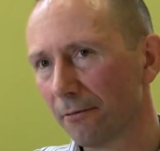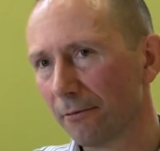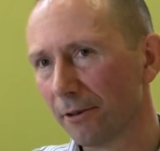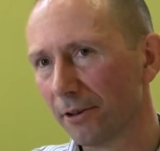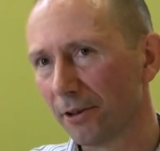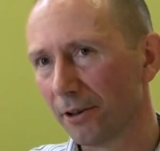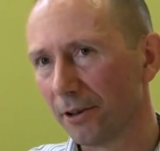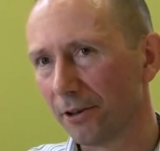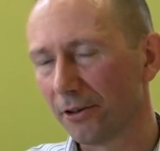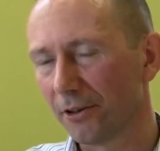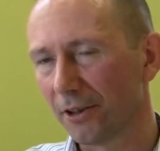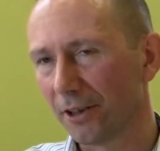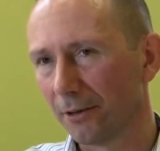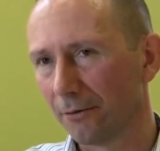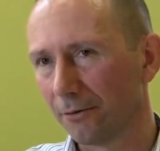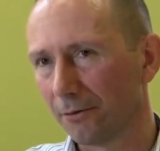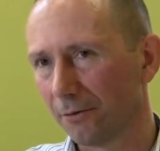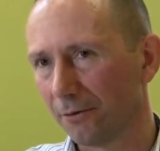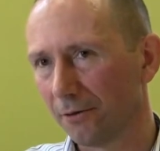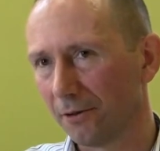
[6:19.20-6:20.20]
the Research
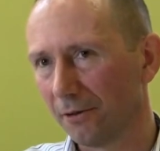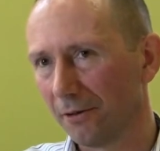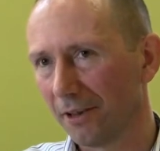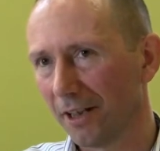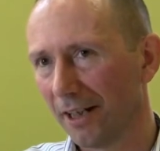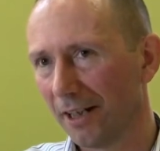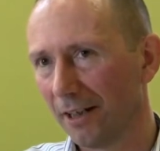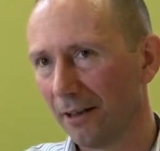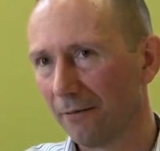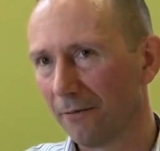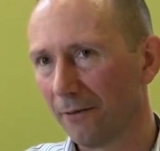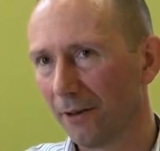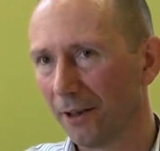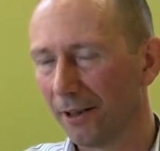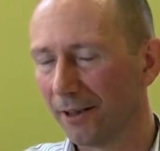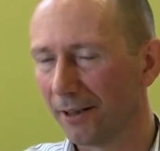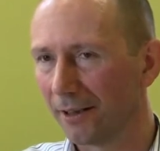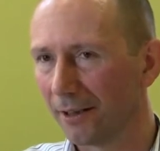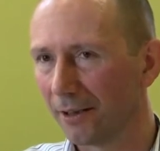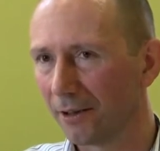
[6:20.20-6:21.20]
Councils UK are
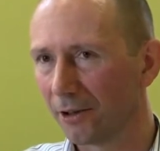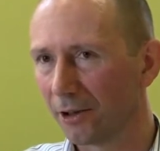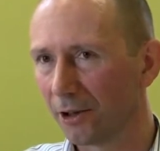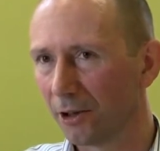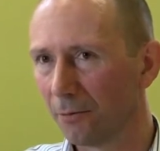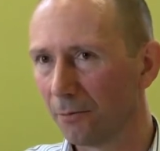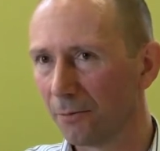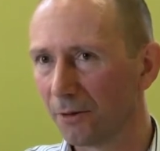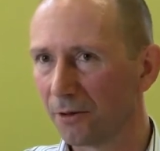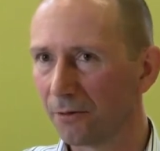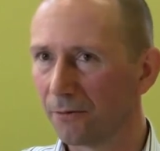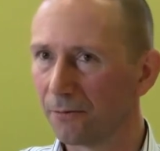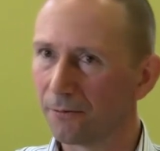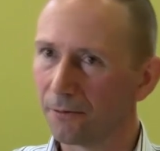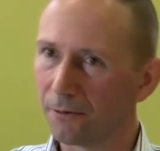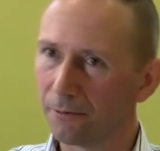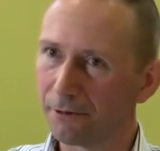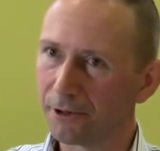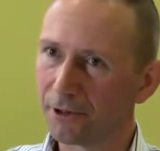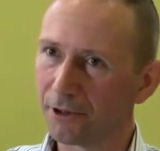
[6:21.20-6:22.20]
finding in terms of
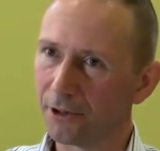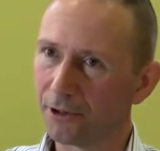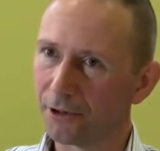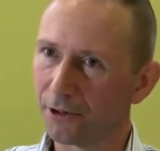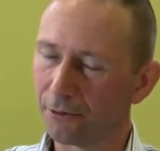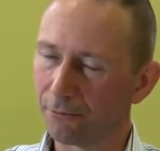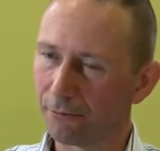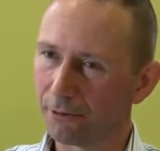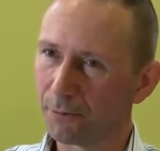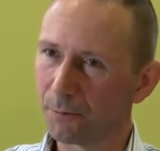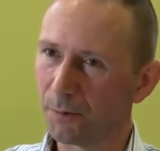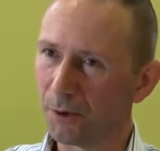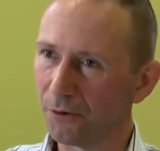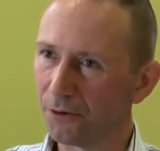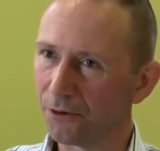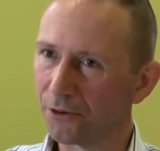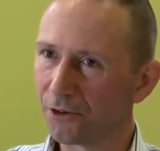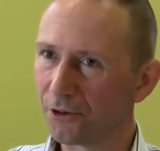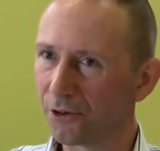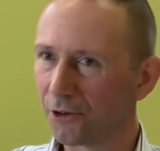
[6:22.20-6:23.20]
the researchers'
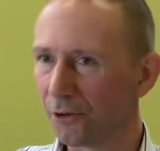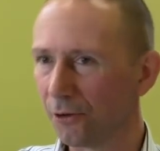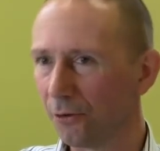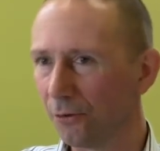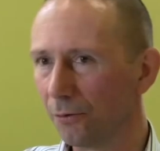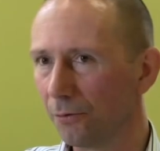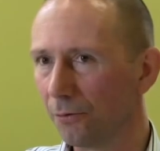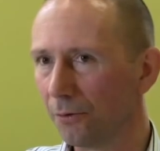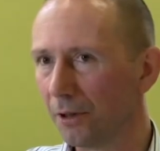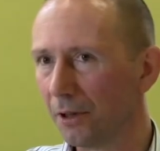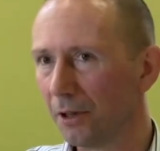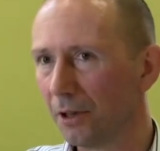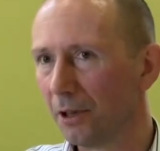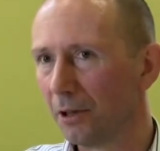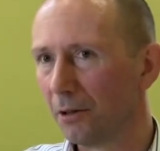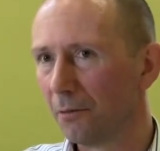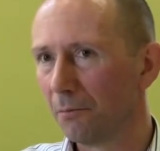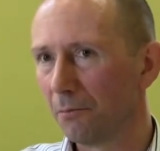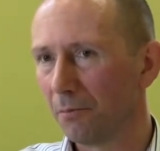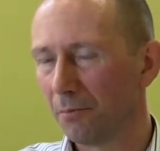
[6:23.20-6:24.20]
response to
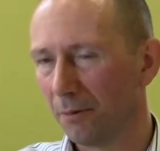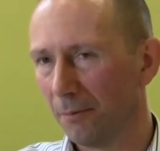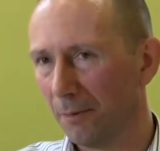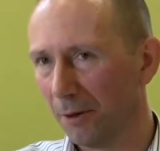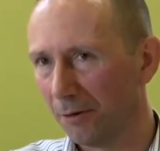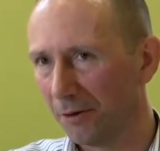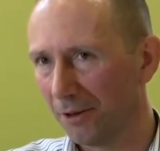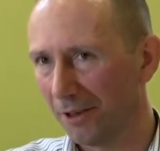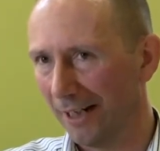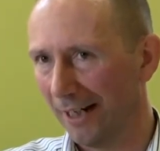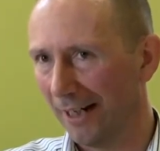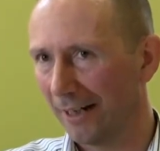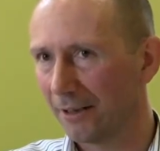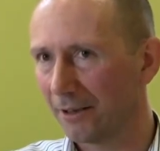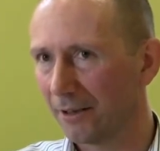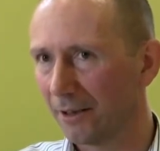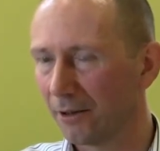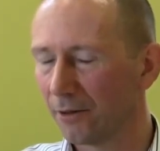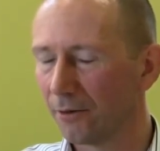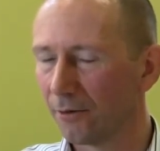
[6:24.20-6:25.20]
promoting
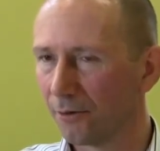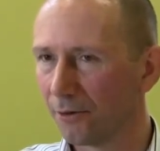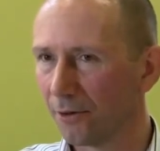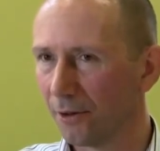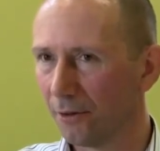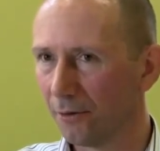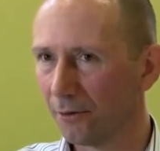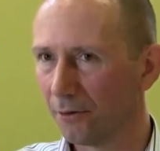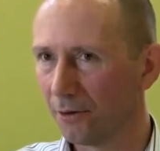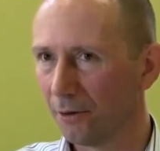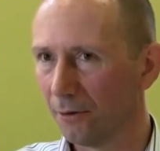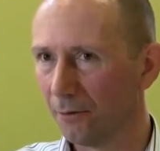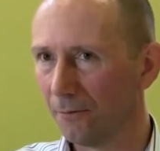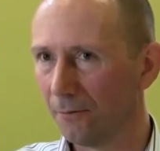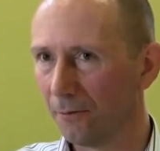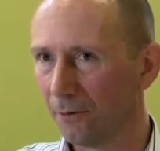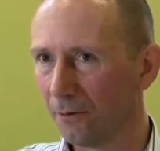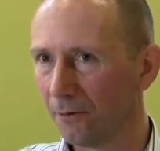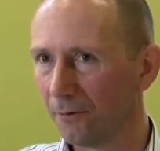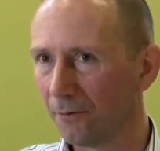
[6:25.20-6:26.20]
access and so on and so
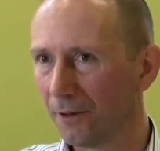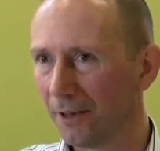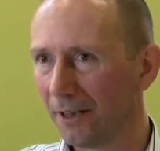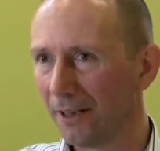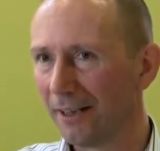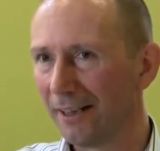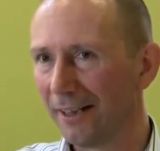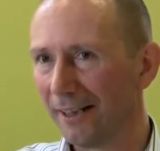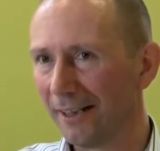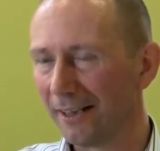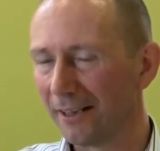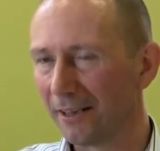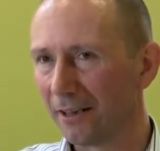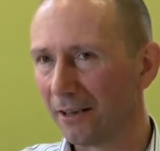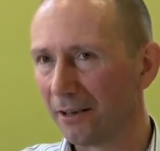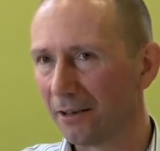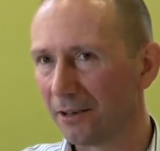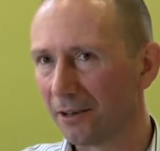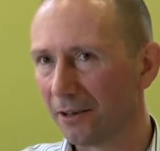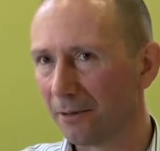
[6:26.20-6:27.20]
forth is
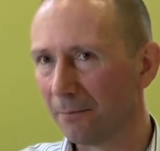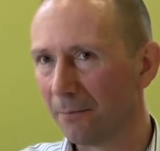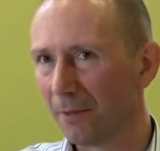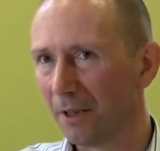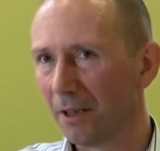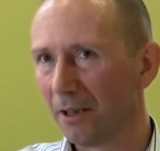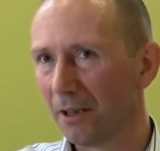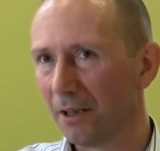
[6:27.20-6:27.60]
that